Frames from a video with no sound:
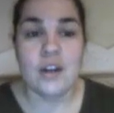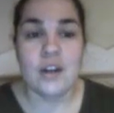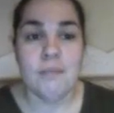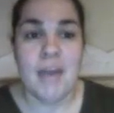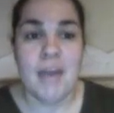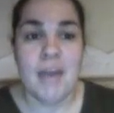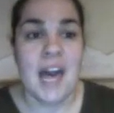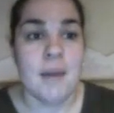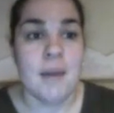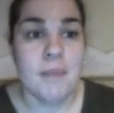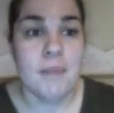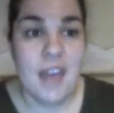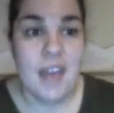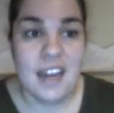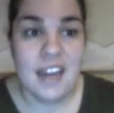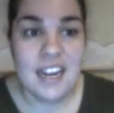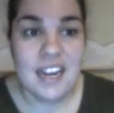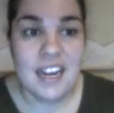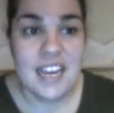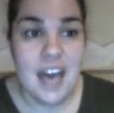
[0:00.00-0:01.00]
our map,
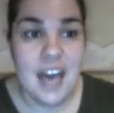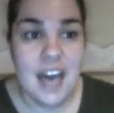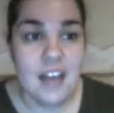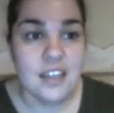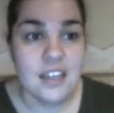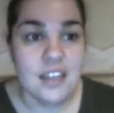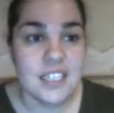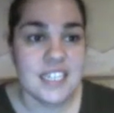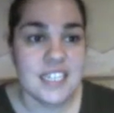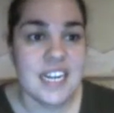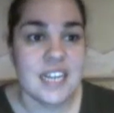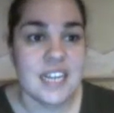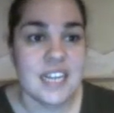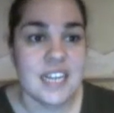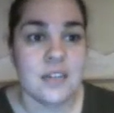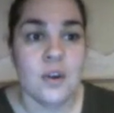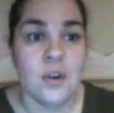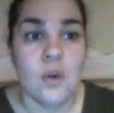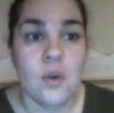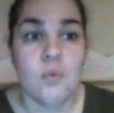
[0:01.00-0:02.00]
and I colored it
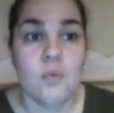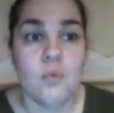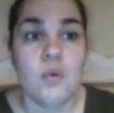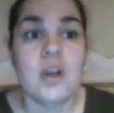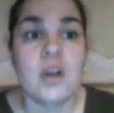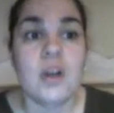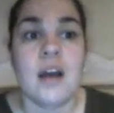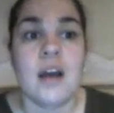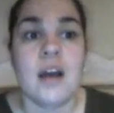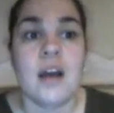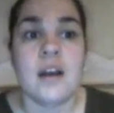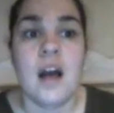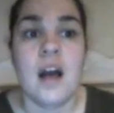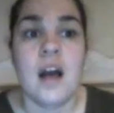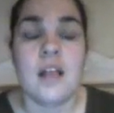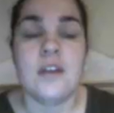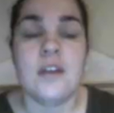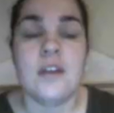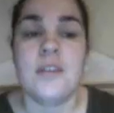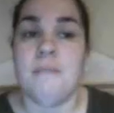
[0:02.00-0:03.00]
in. We're going to
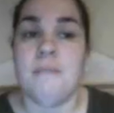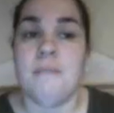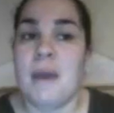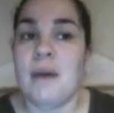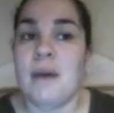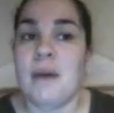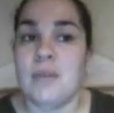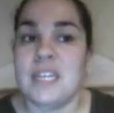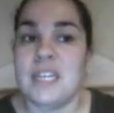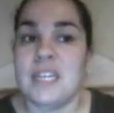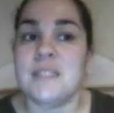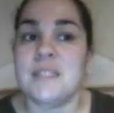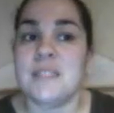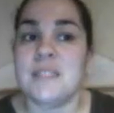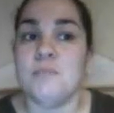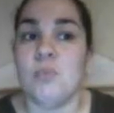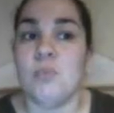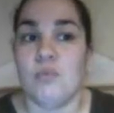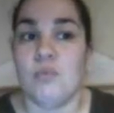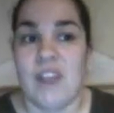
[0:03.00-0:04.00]
color the mountains
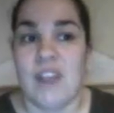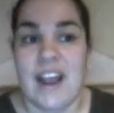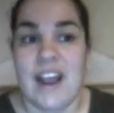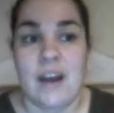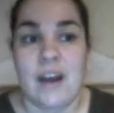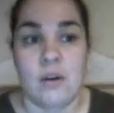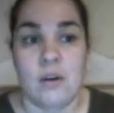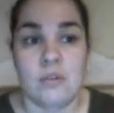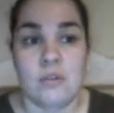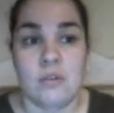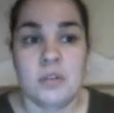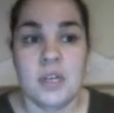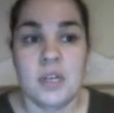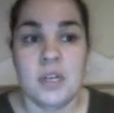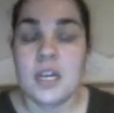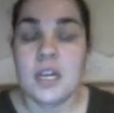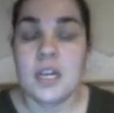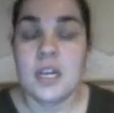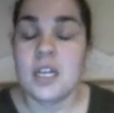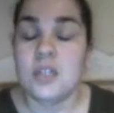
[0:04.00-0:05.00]
brown.
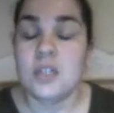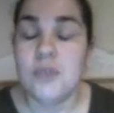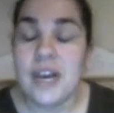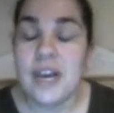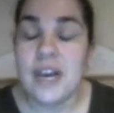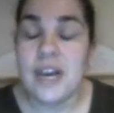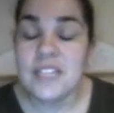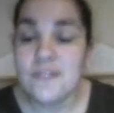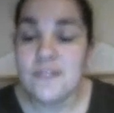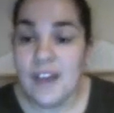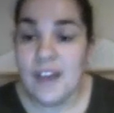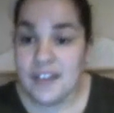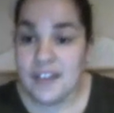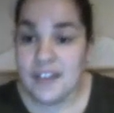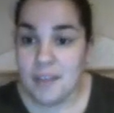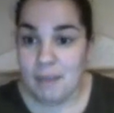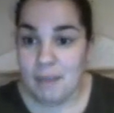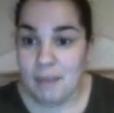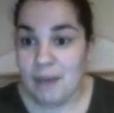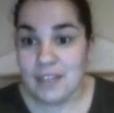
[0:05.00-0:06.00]
Can you guys find
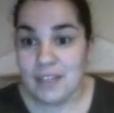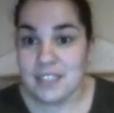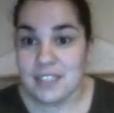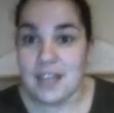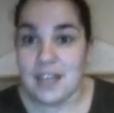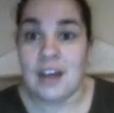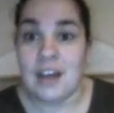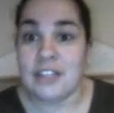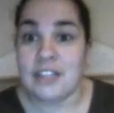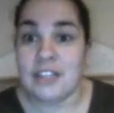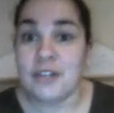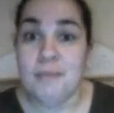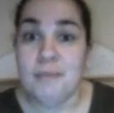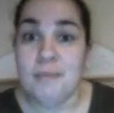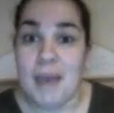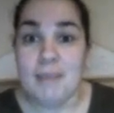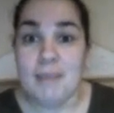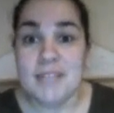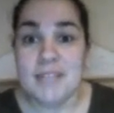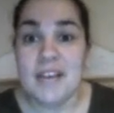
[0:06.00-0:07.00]
the mountains on your
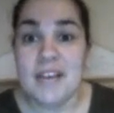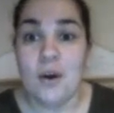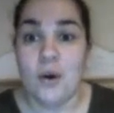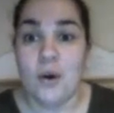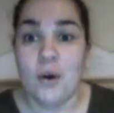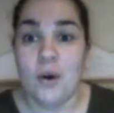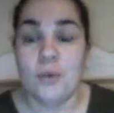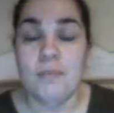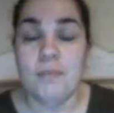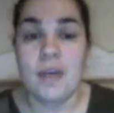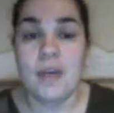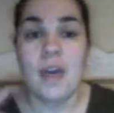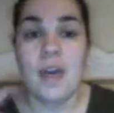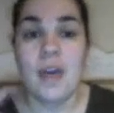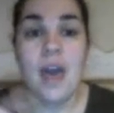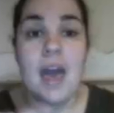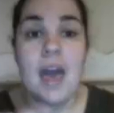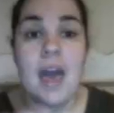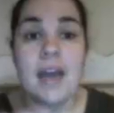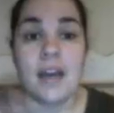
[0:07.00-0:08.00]
maps at home
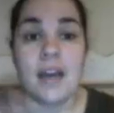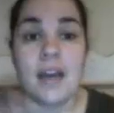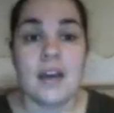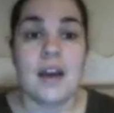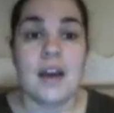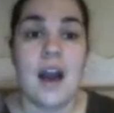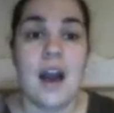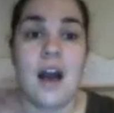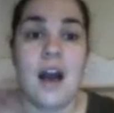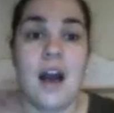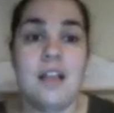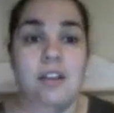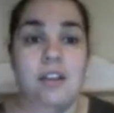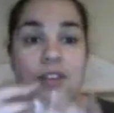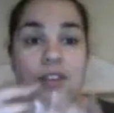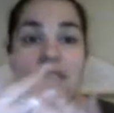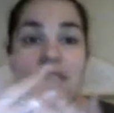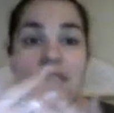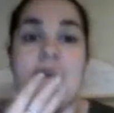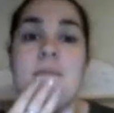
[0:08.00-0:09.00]
and
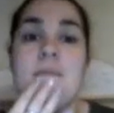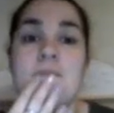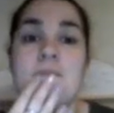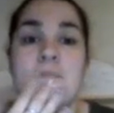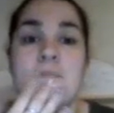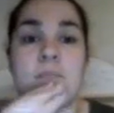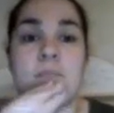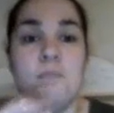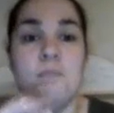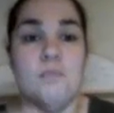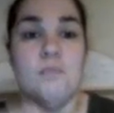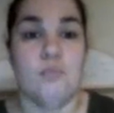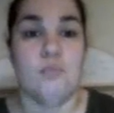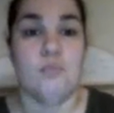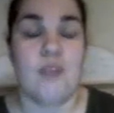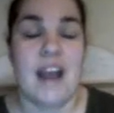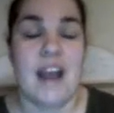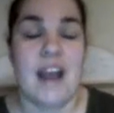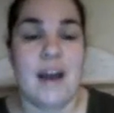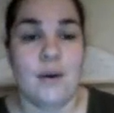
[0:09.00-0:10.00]
color them
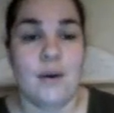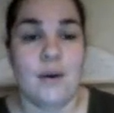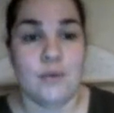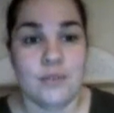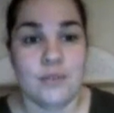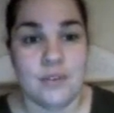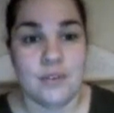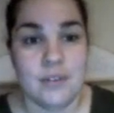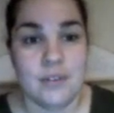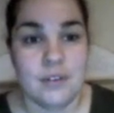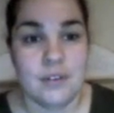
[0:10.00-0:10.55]
brown?